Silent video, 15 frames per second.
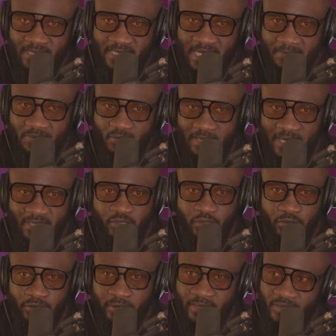it comes to
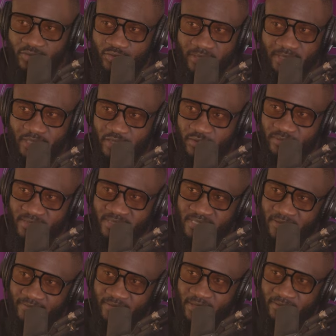culture and tradition and
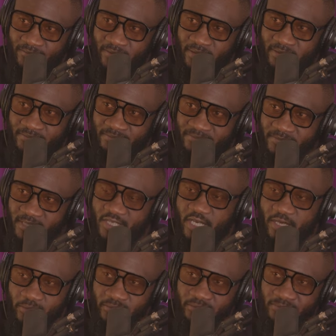stuff in Africa in
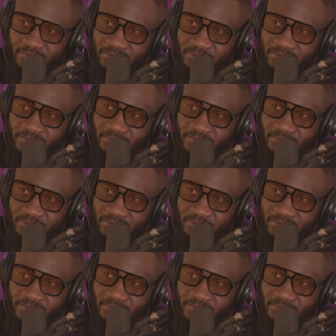general?